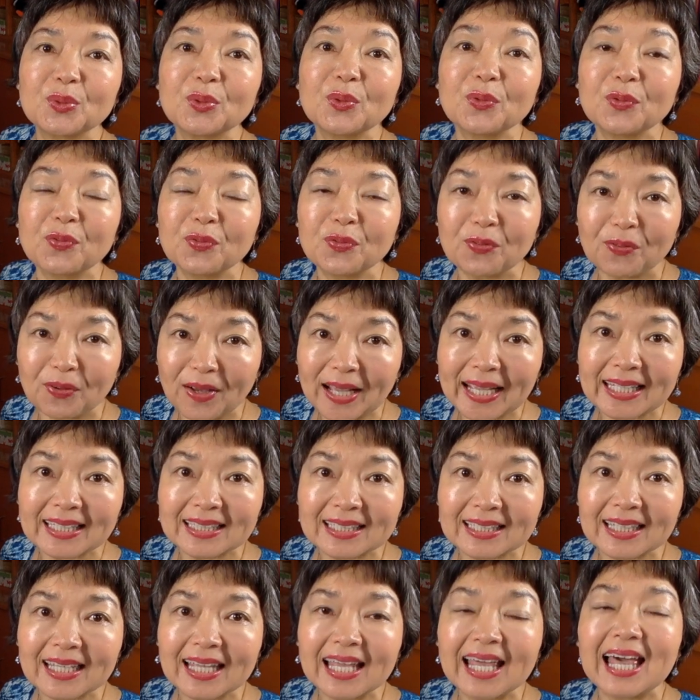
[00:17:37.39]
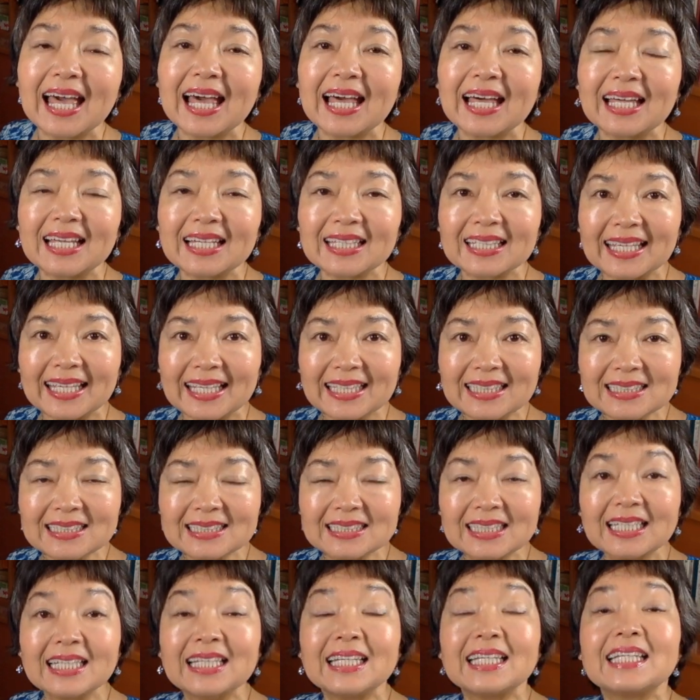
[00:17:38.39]
fight
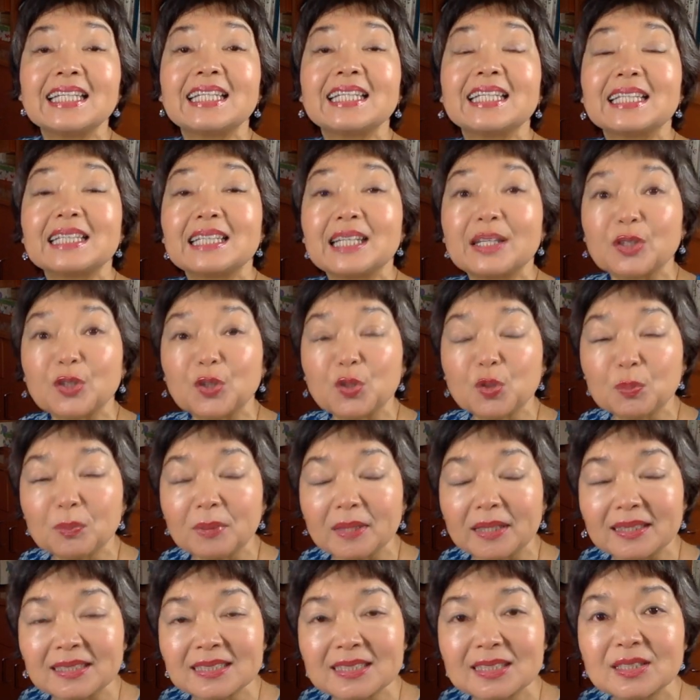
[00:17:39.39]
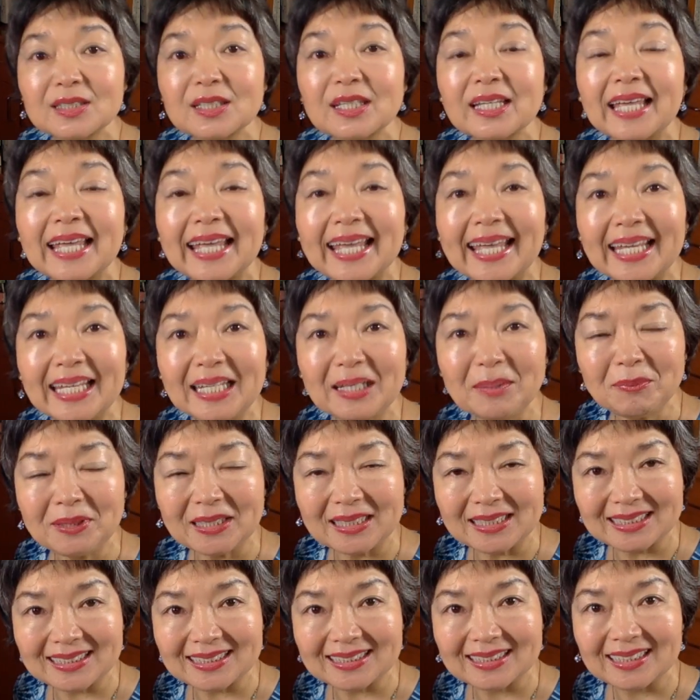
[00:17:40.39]
against the humans'
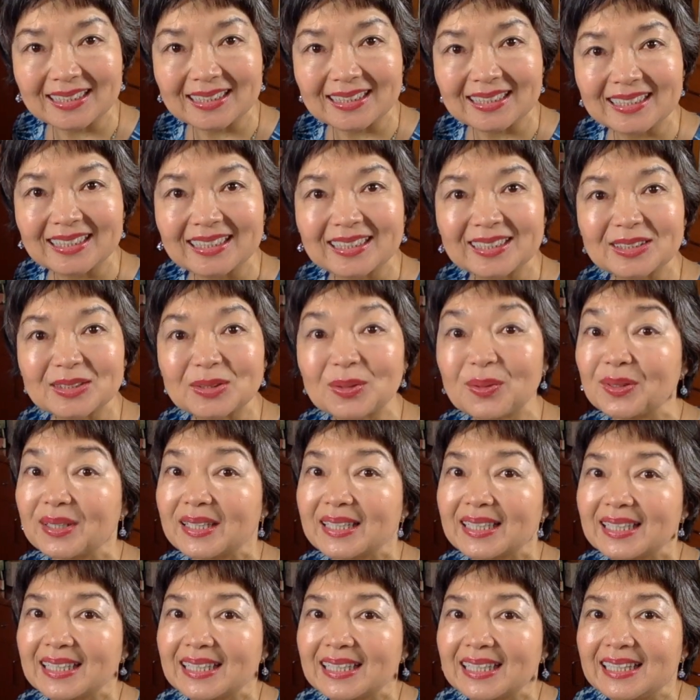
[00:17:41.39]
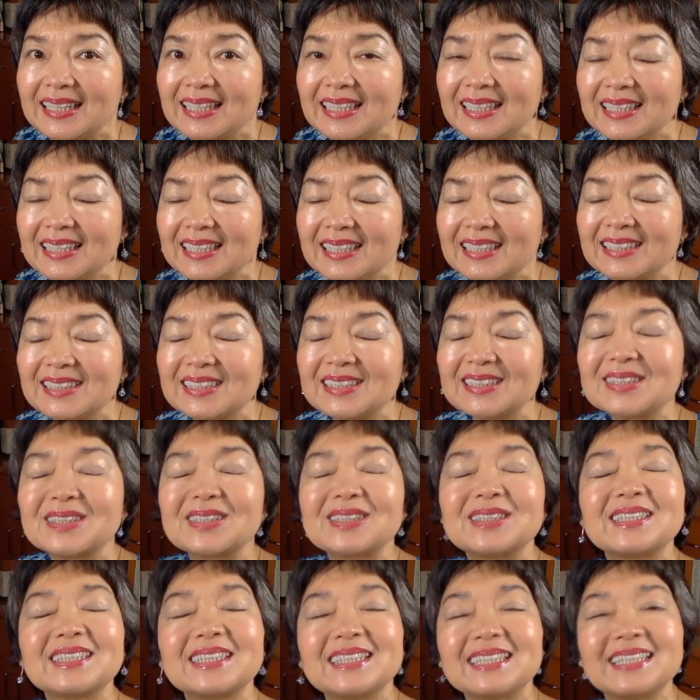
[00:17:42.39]
enemies. So
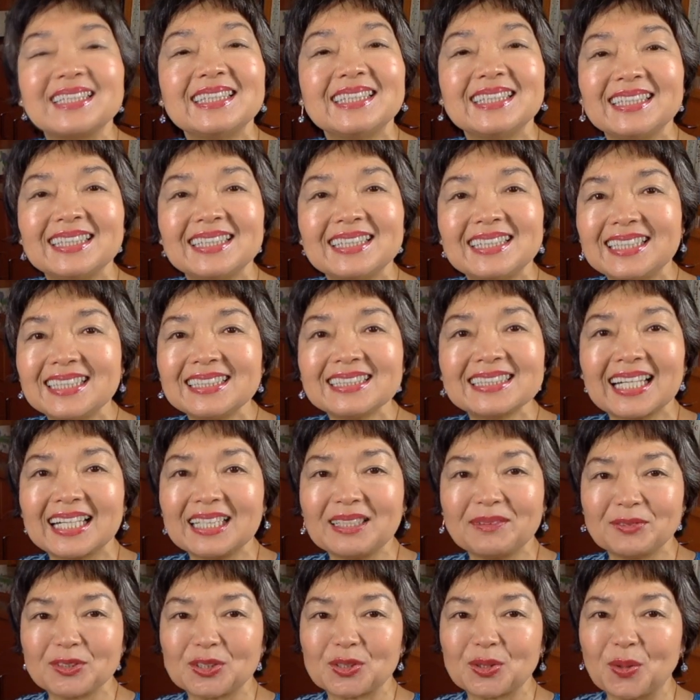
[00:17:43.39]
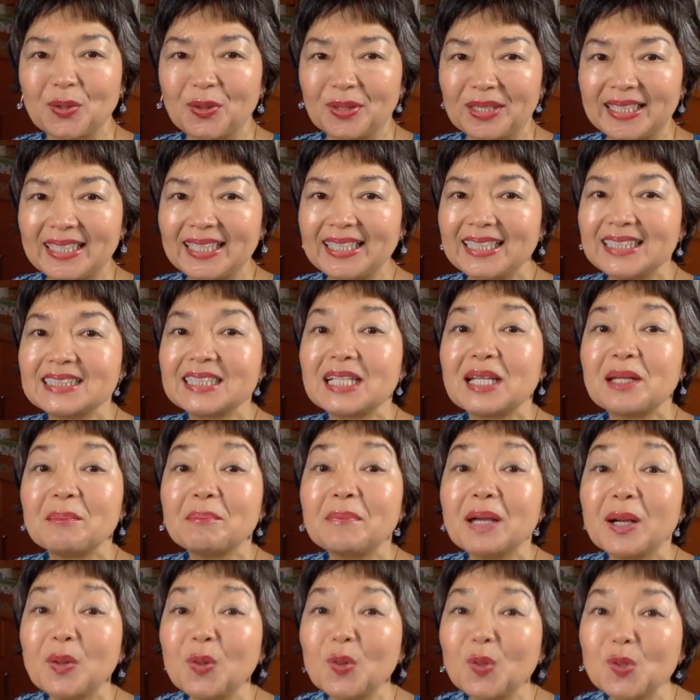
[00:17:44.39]
this kind of story is
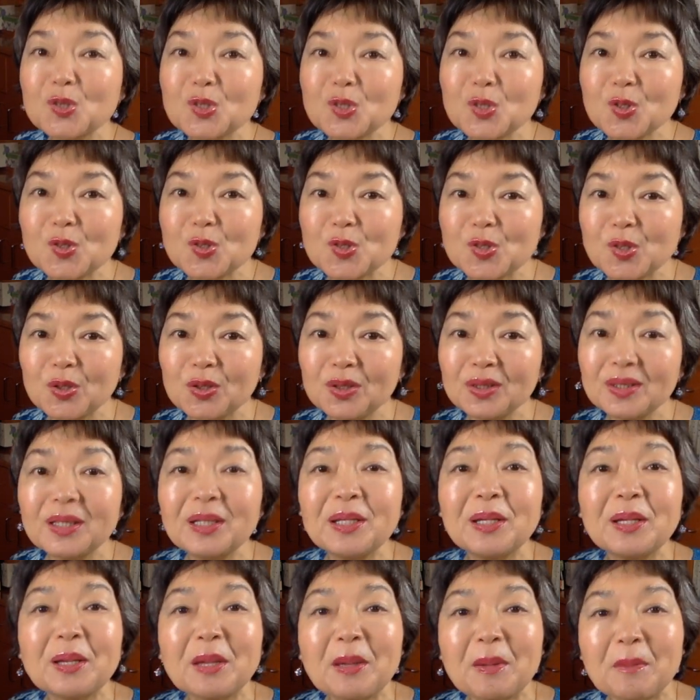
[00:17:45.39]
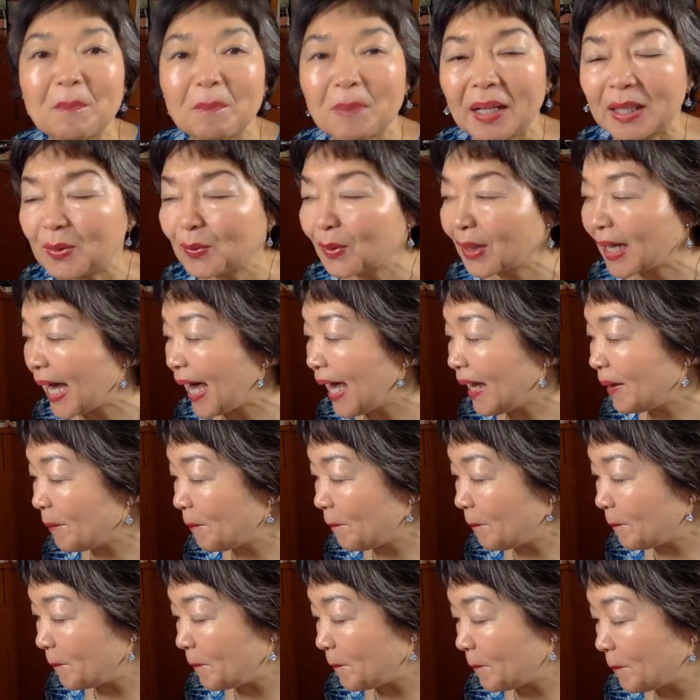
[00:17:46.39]
Mahou Shoujo Madoka
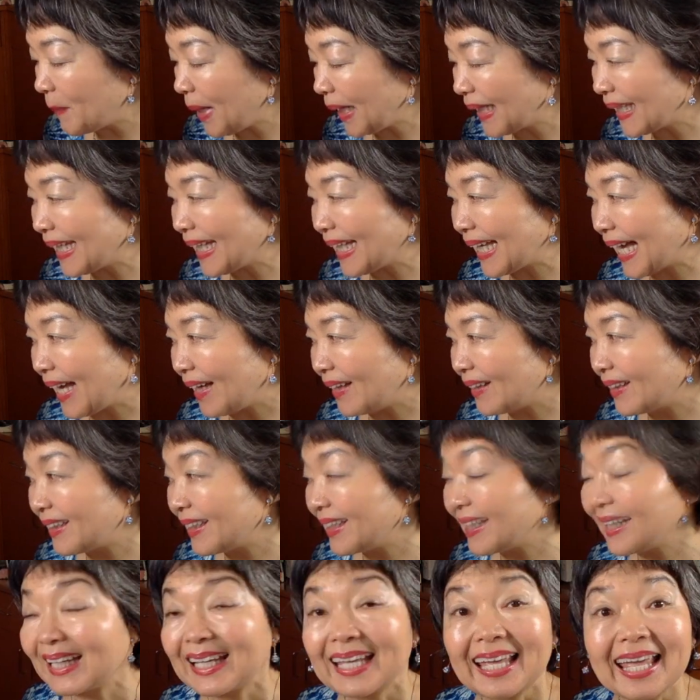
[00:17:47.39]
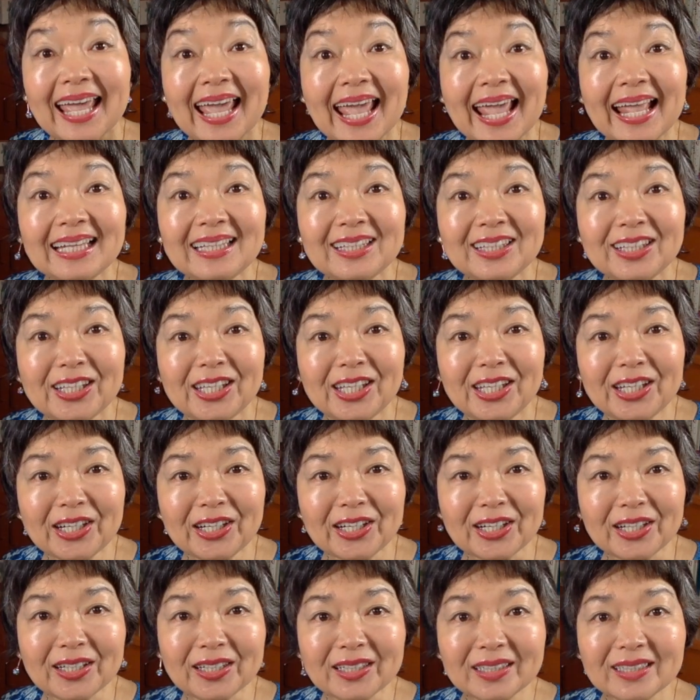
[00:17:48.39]
Magica. And
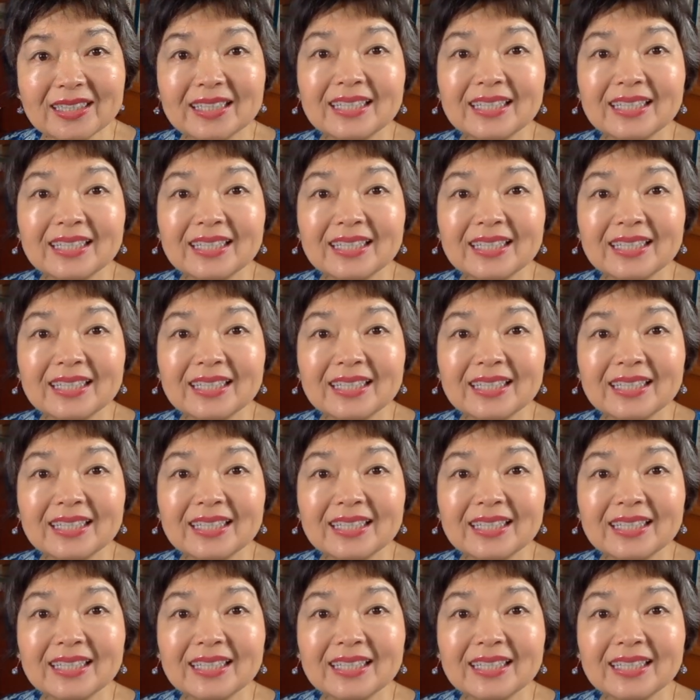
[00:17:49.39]
here